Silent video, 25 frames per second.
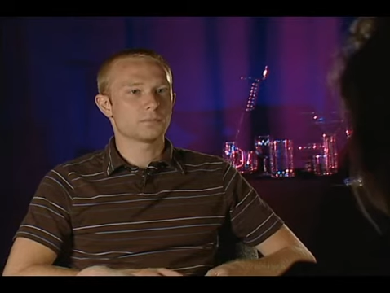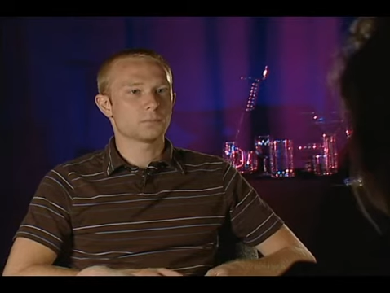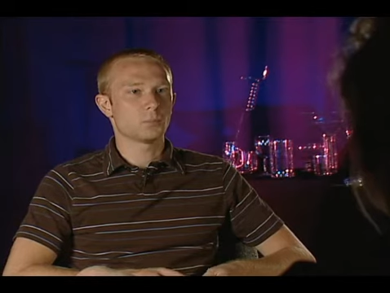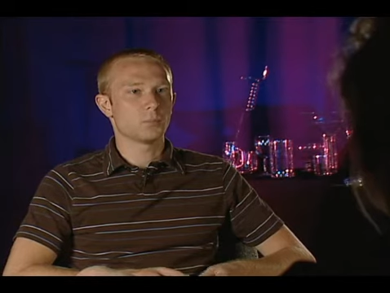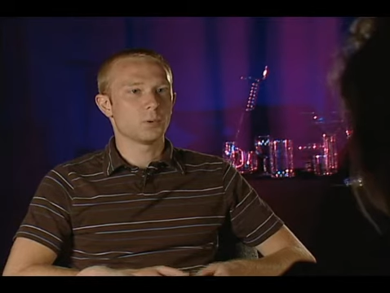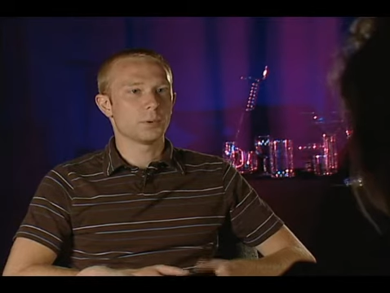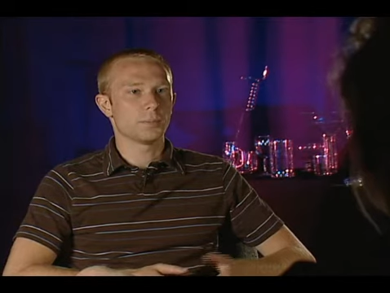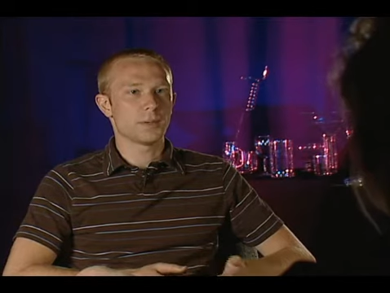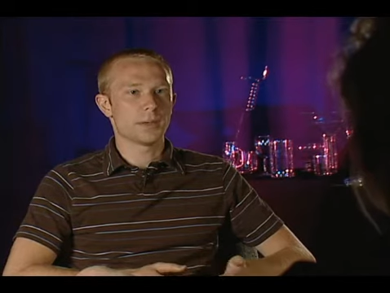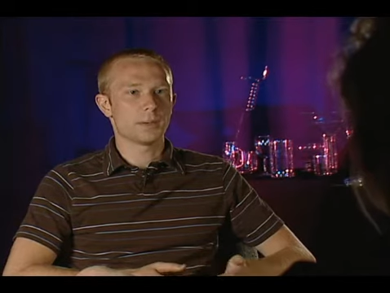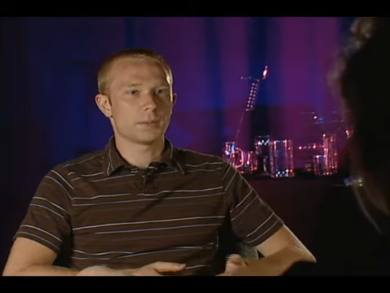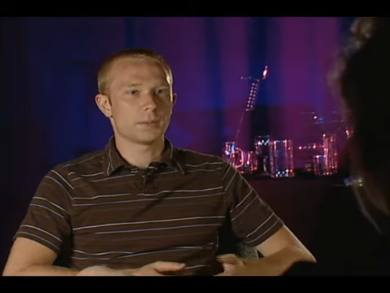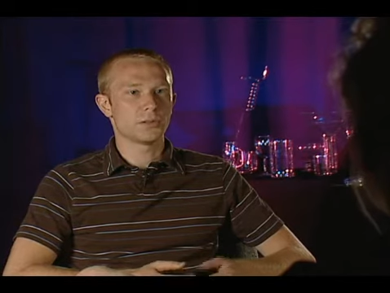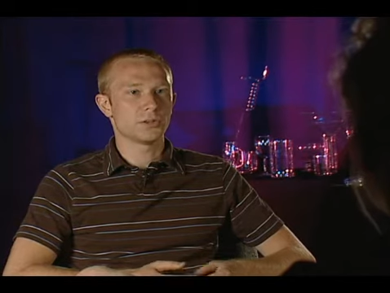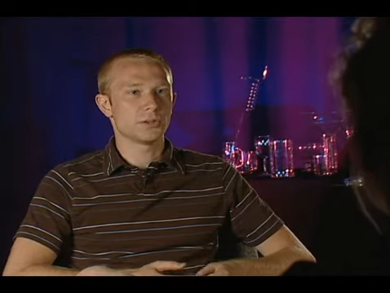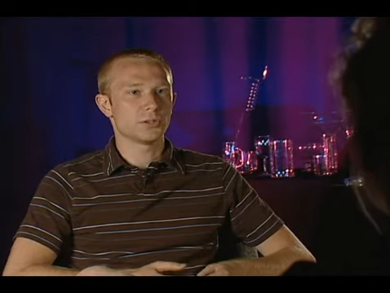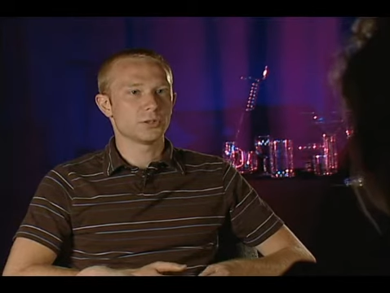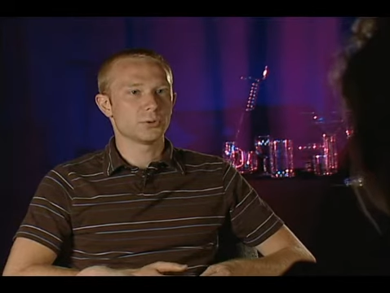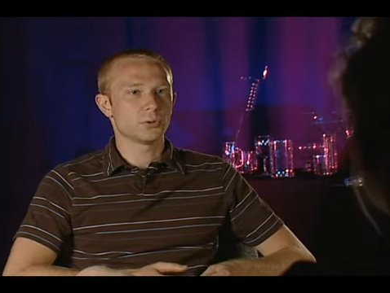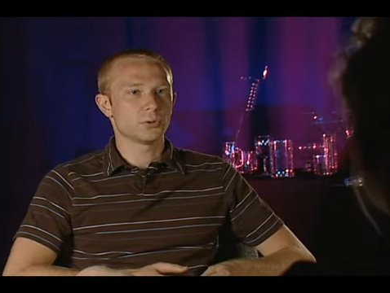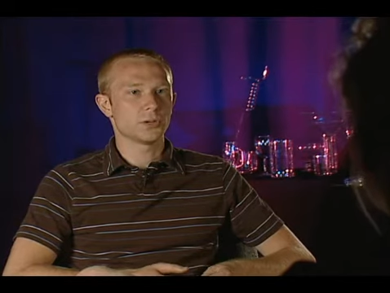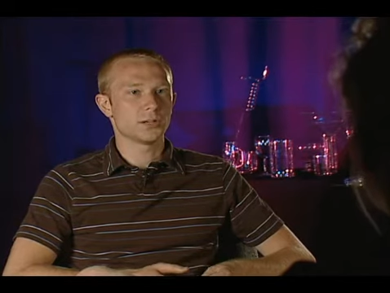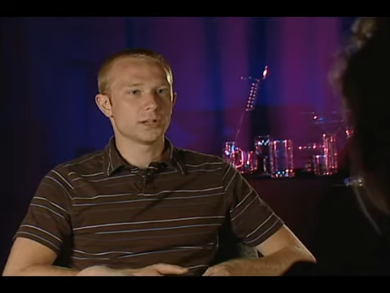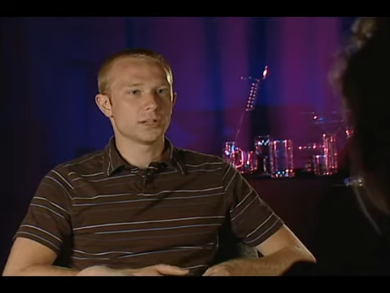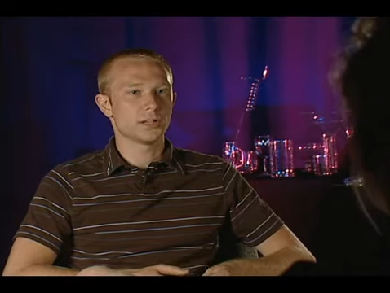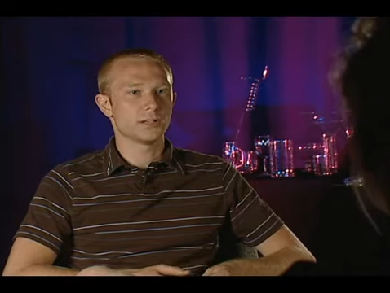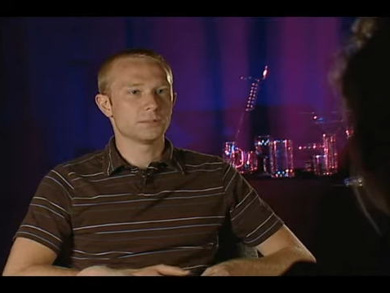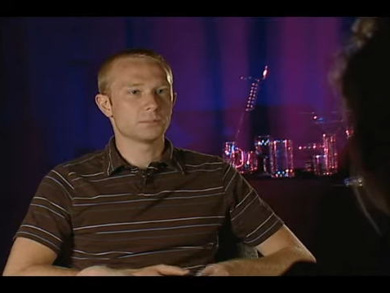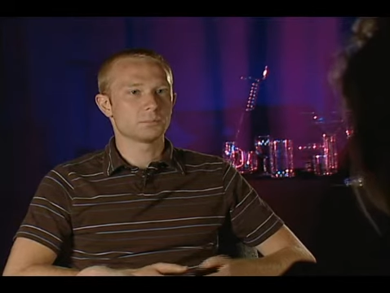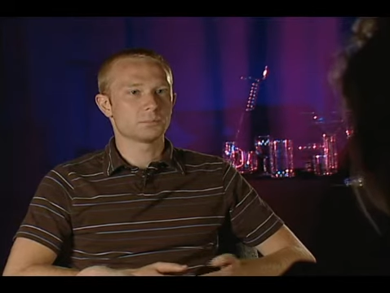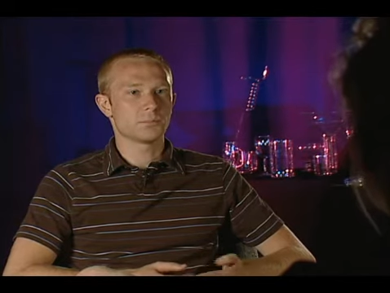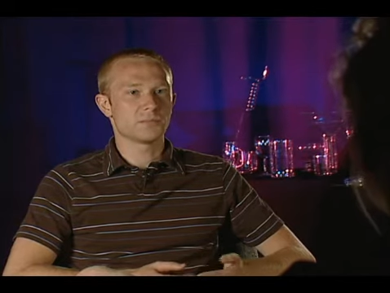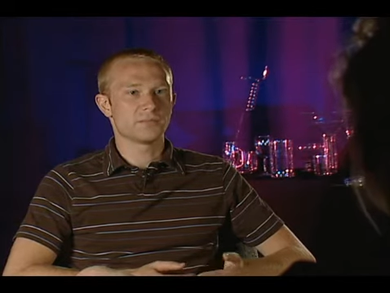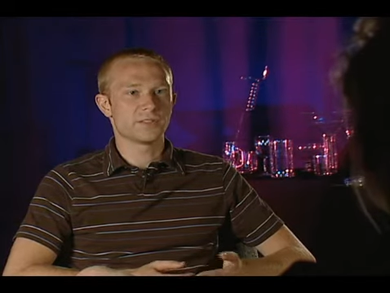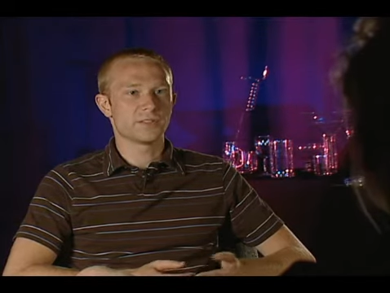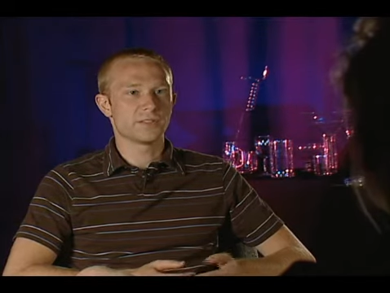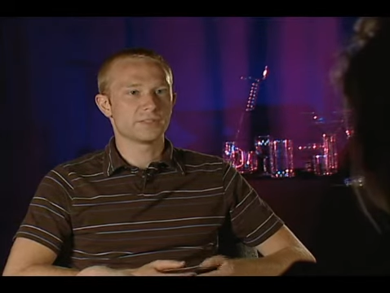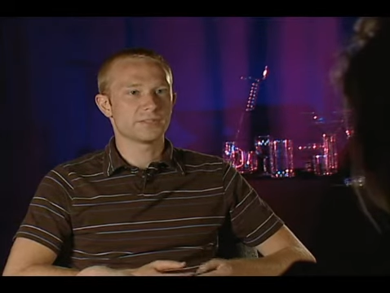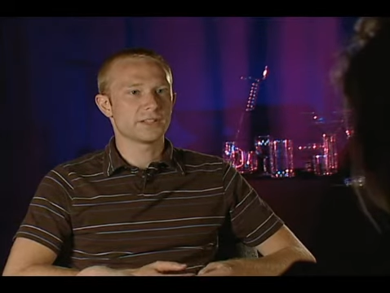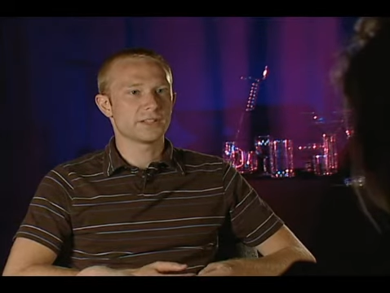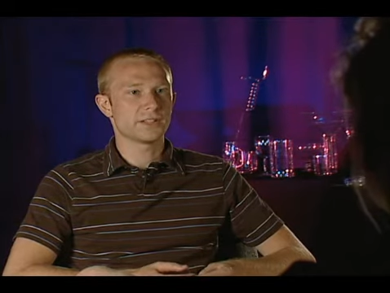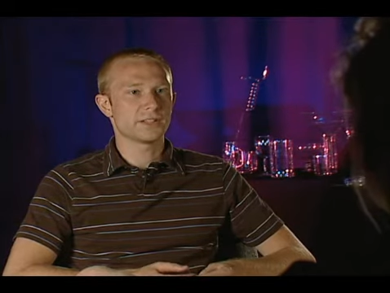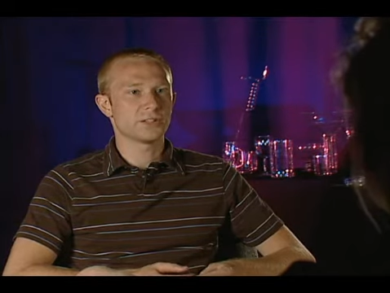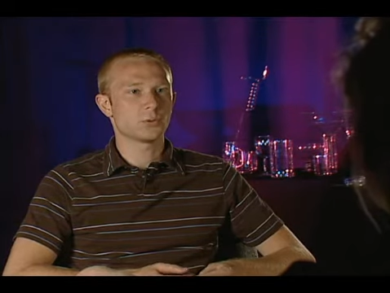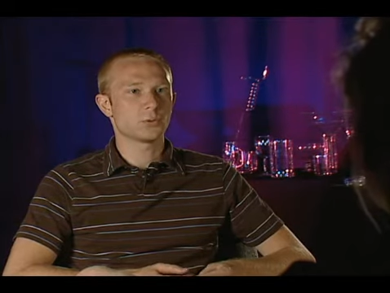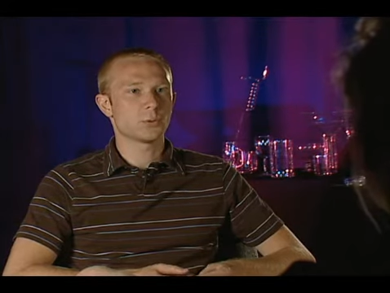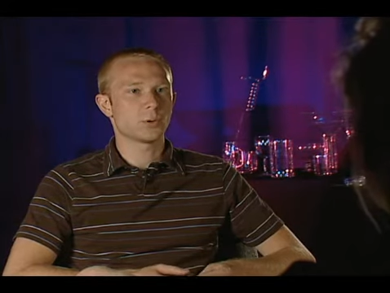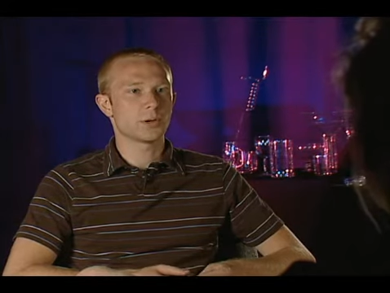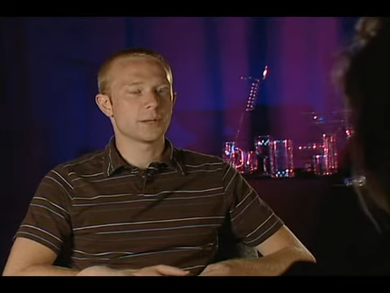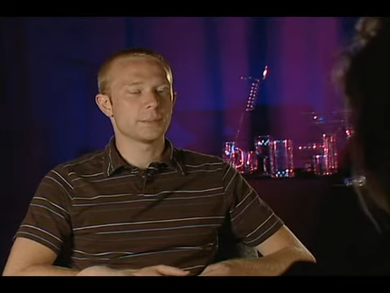we'll be able to do in
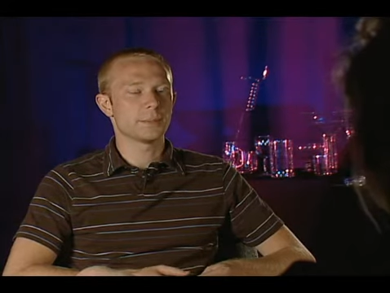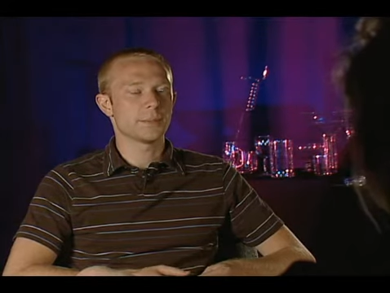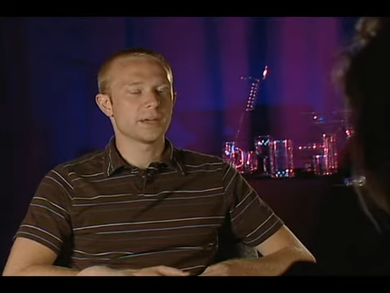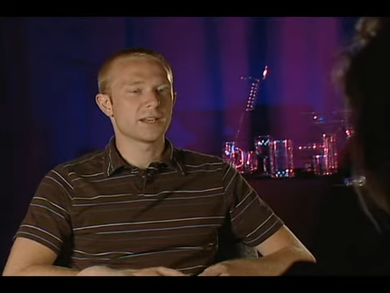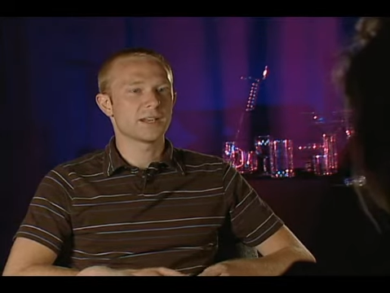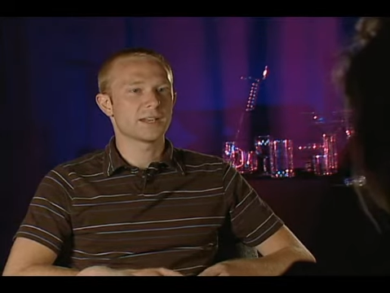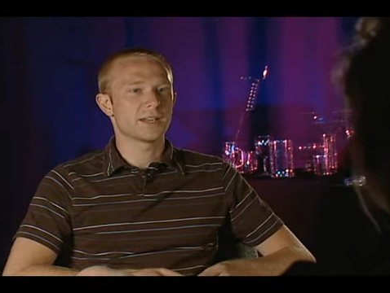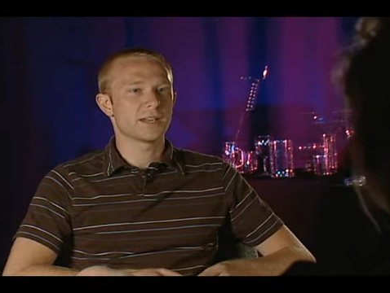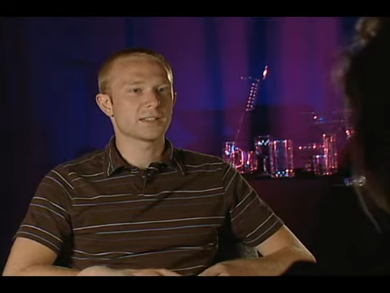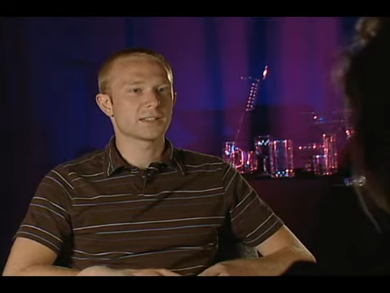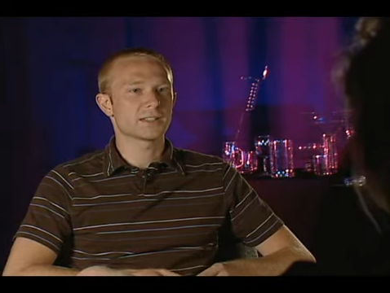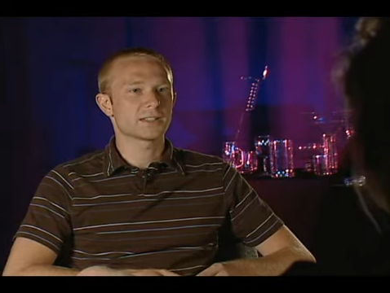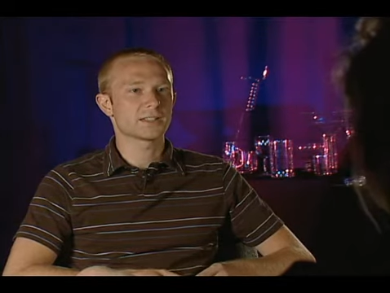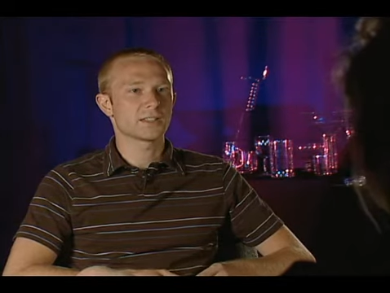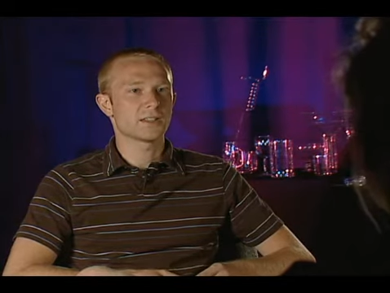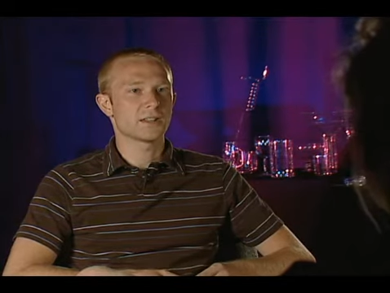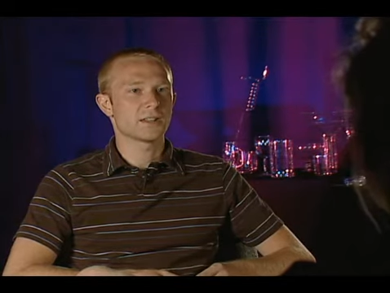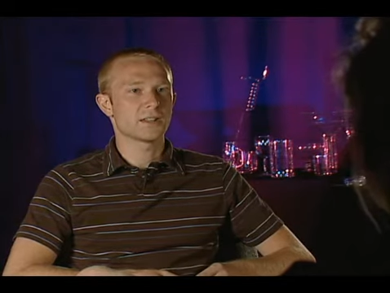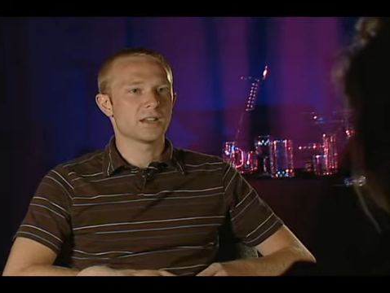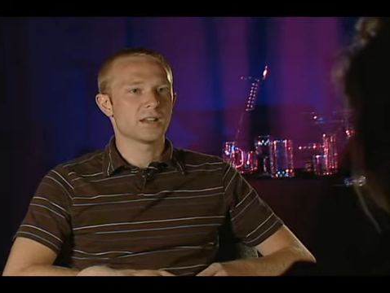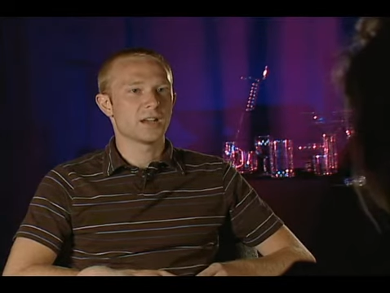15-20 minutes.